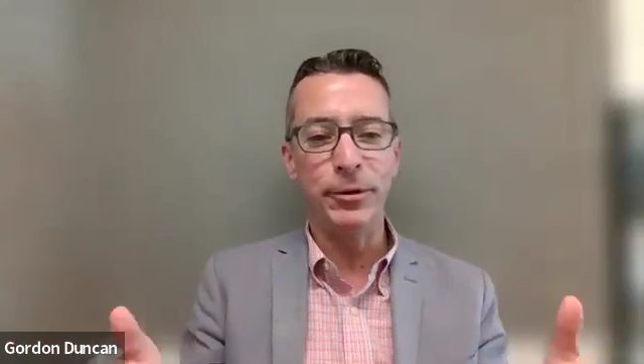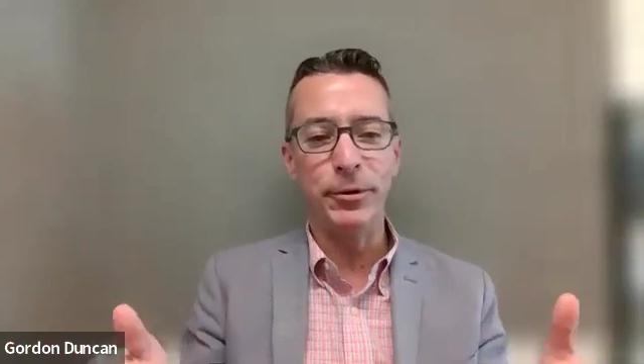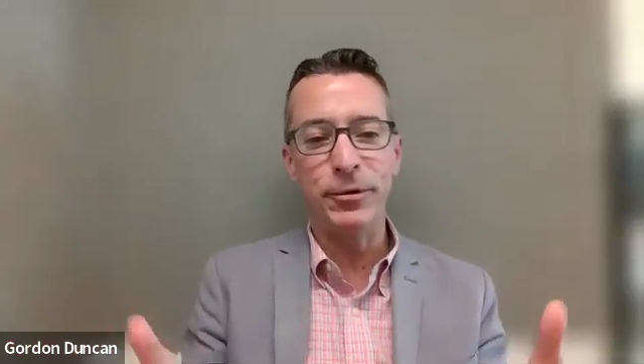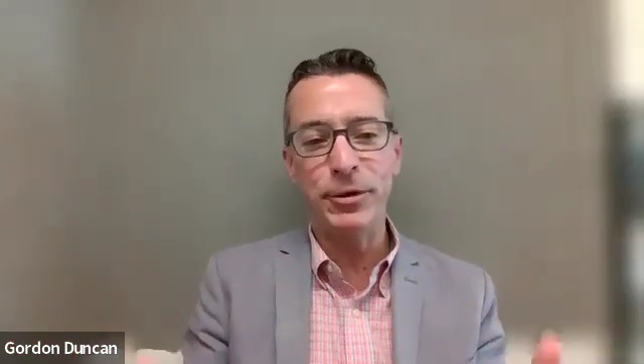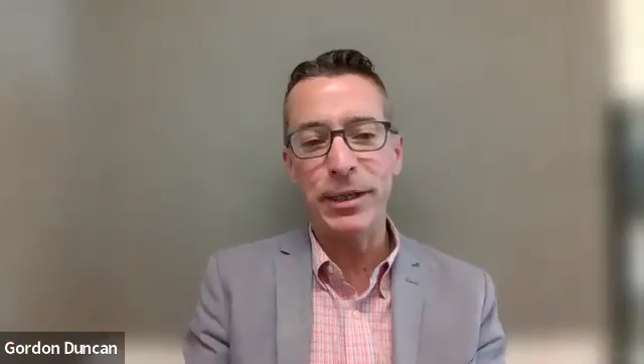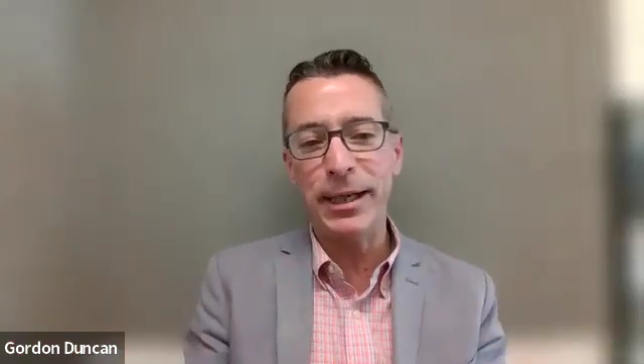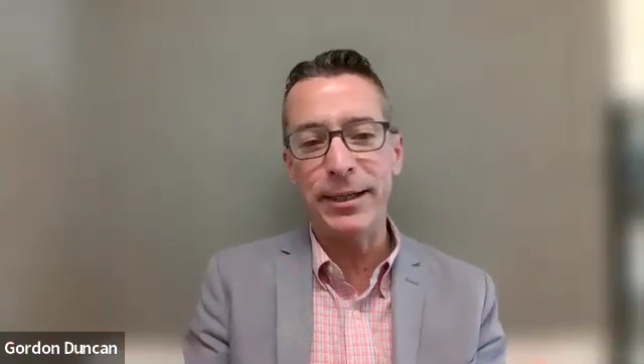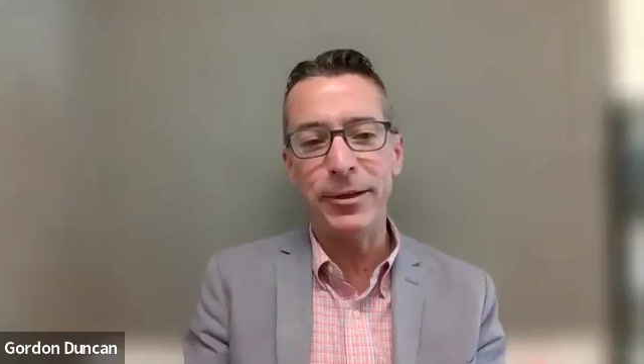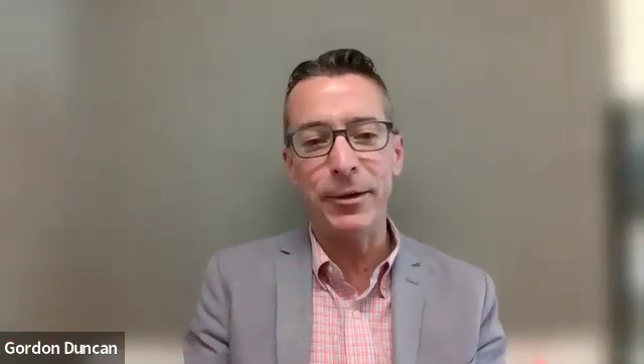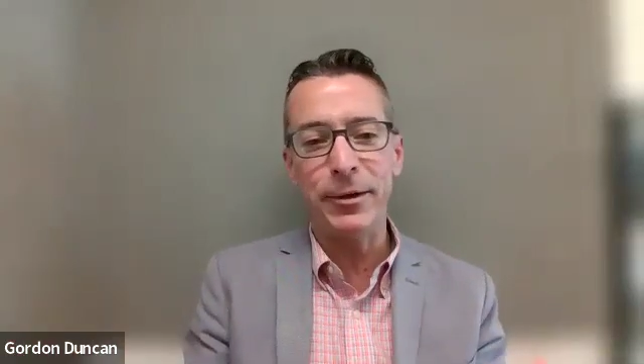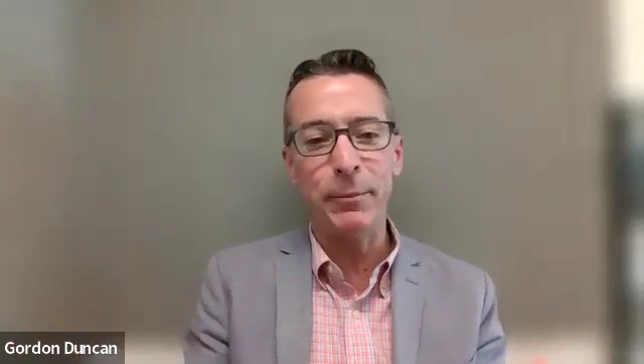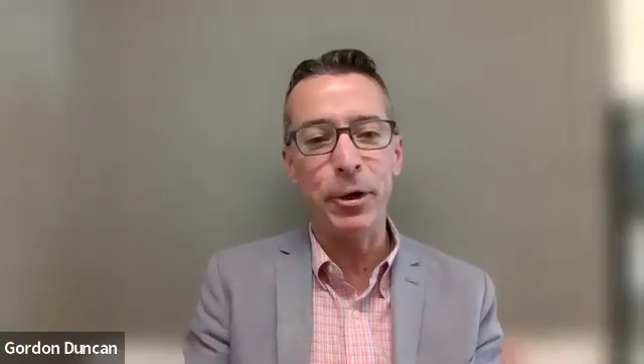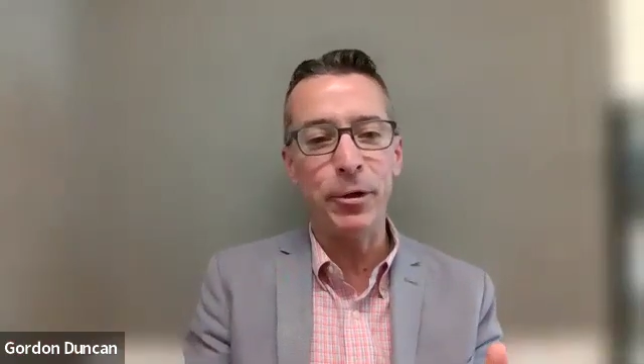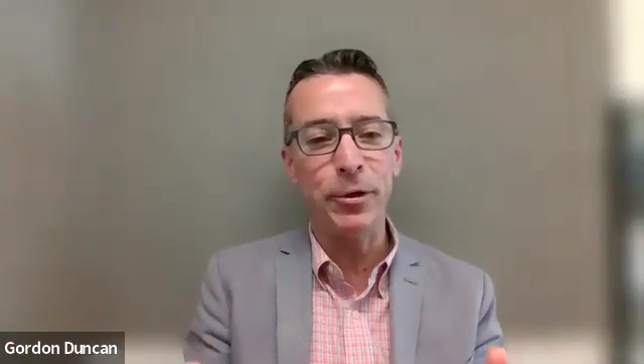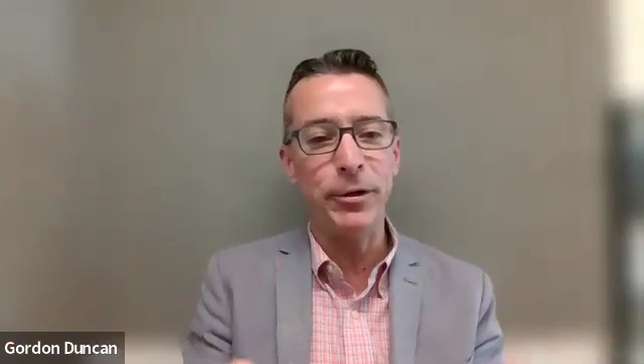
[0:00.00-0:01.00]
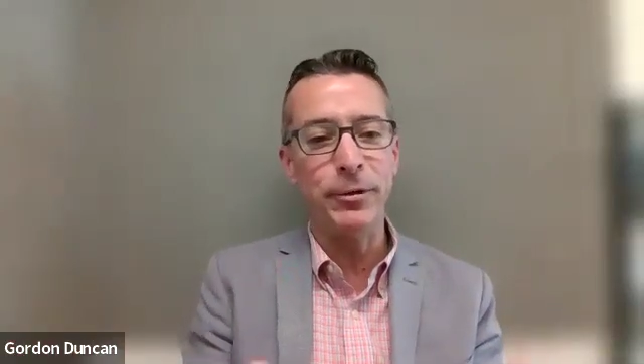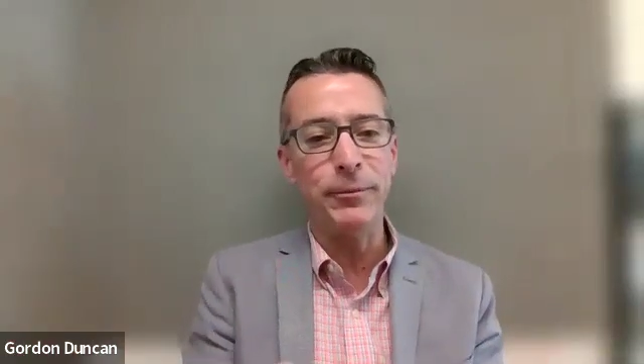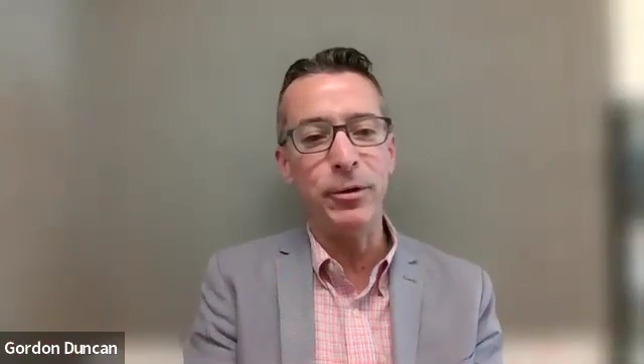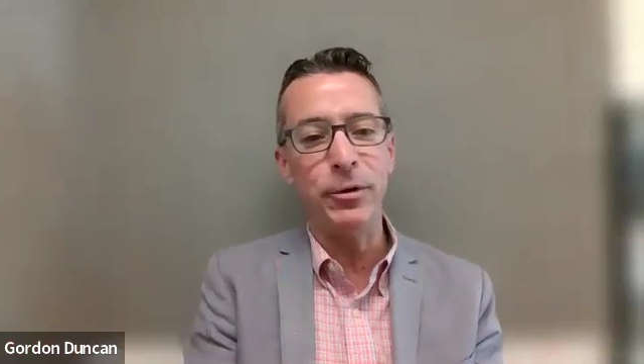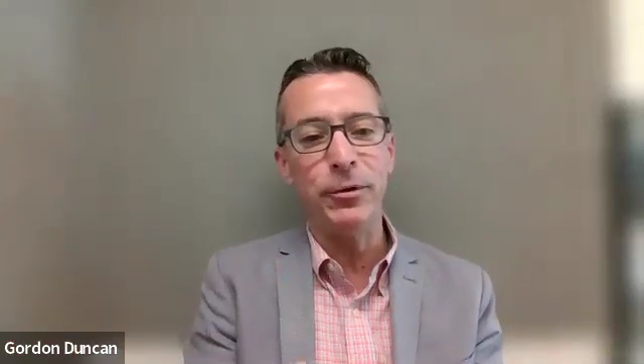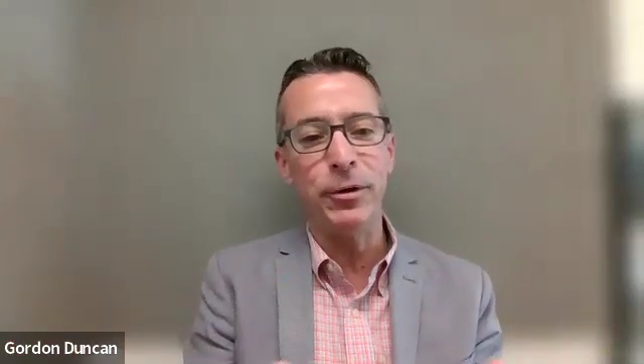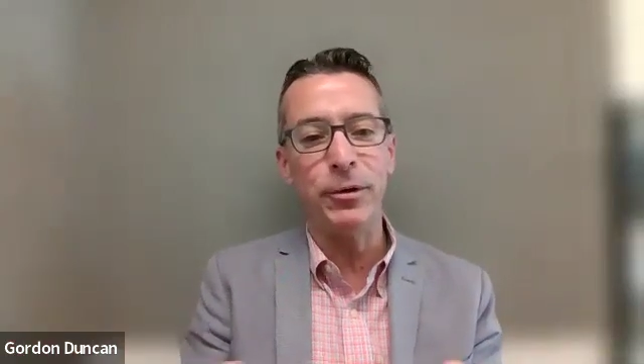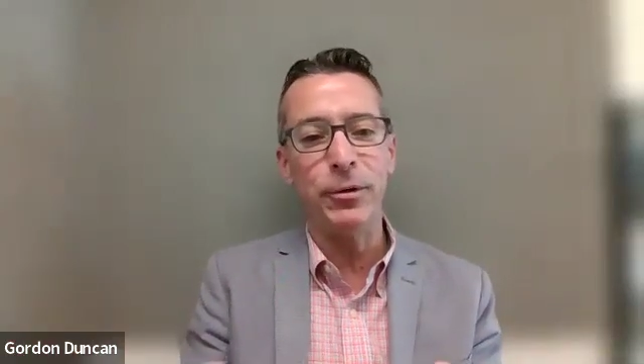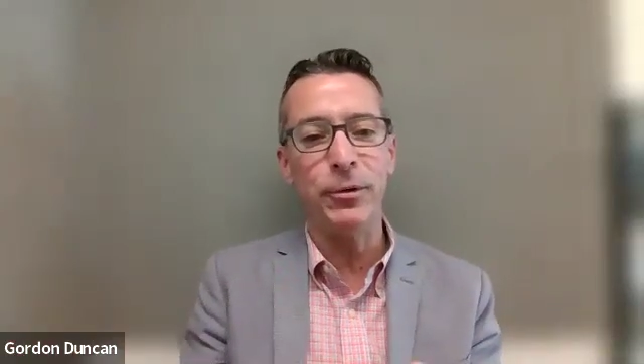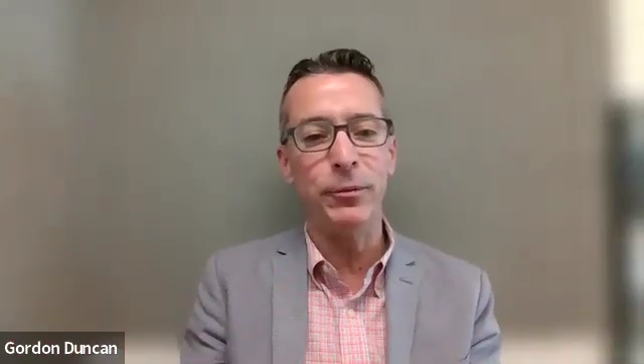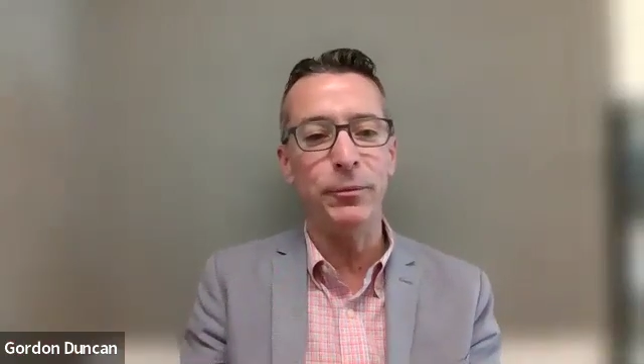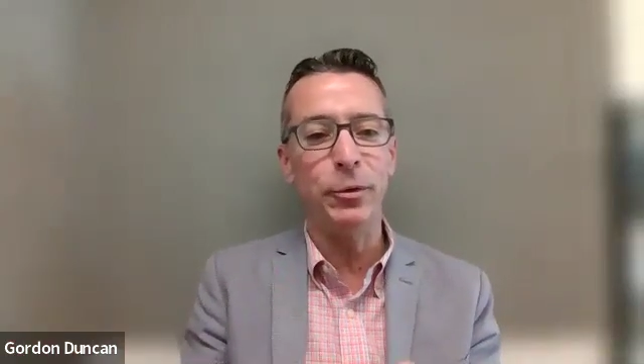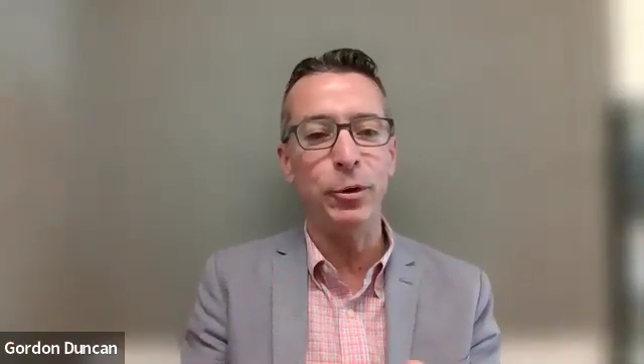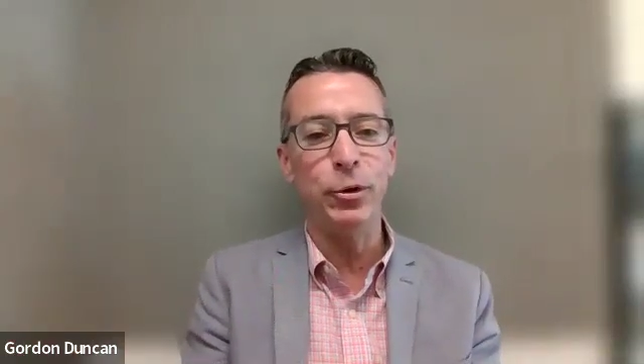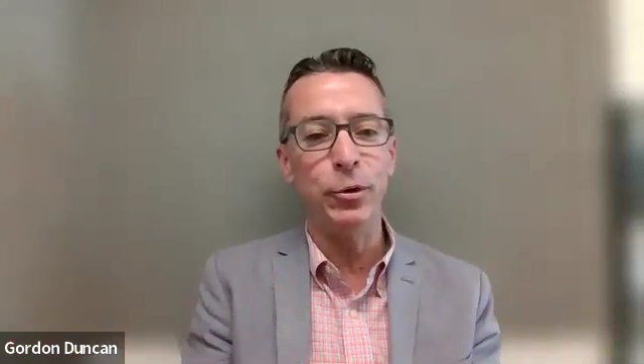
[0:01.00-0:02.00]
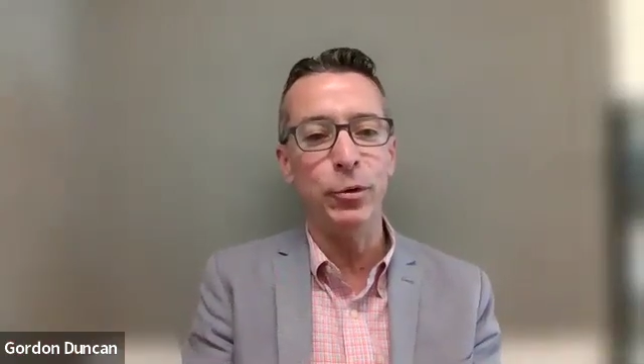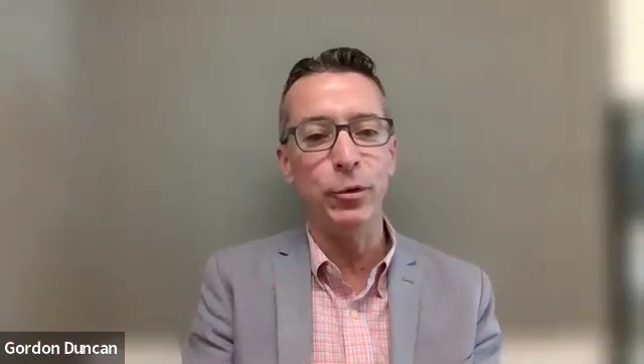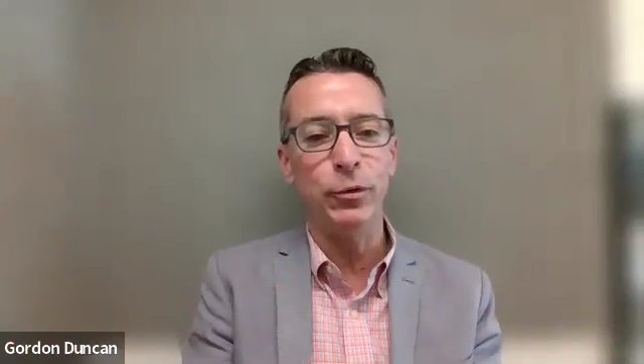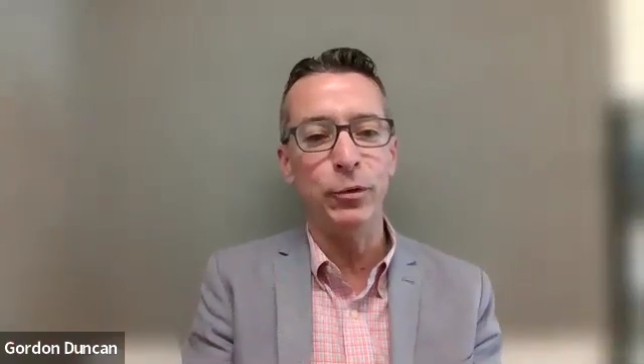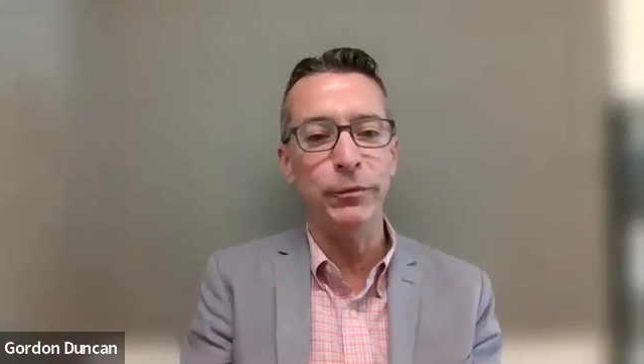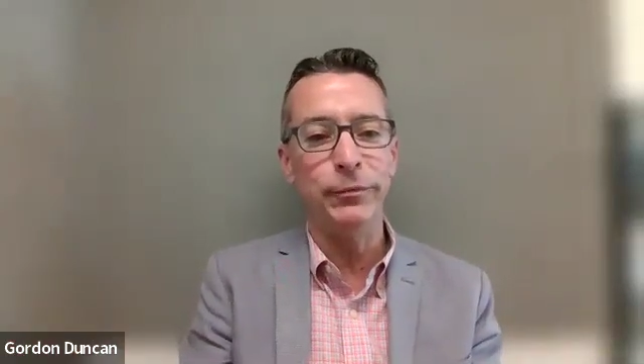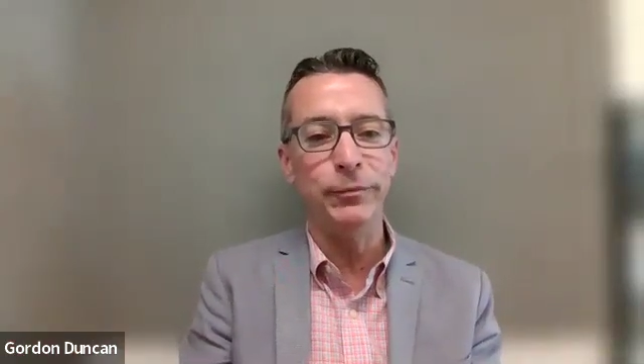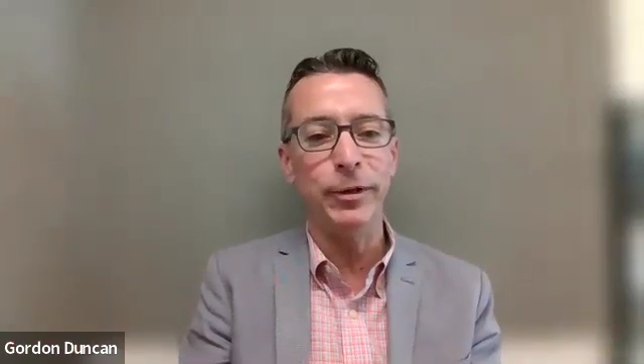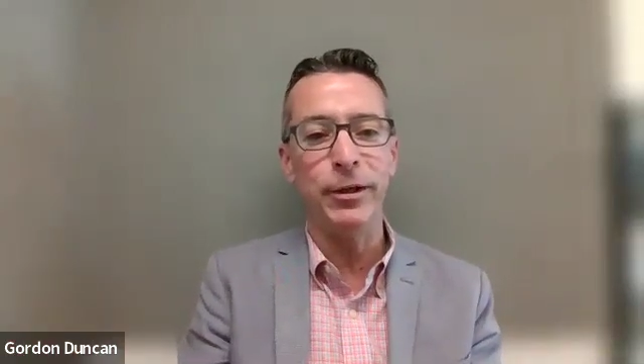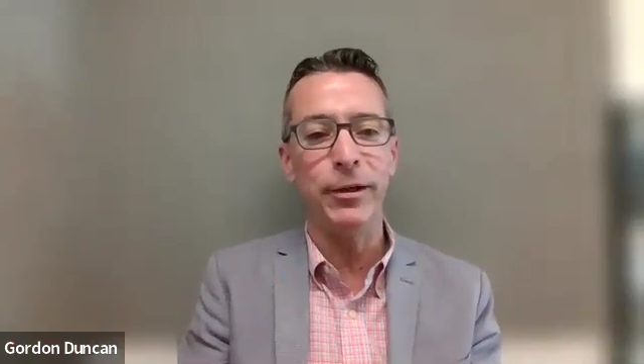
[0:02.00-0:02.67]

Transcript: You stand on a podium, you don't move,